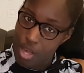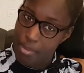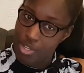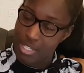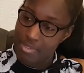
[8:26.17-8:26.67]

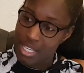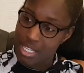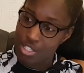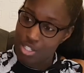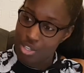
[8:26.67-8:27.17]
Because if he
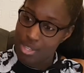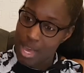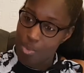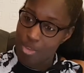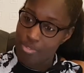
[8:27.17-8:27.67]
can do
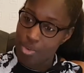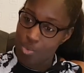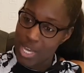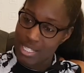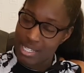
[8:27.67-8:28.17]
that with your
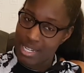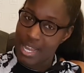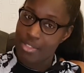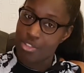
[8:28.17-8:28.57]
wedding and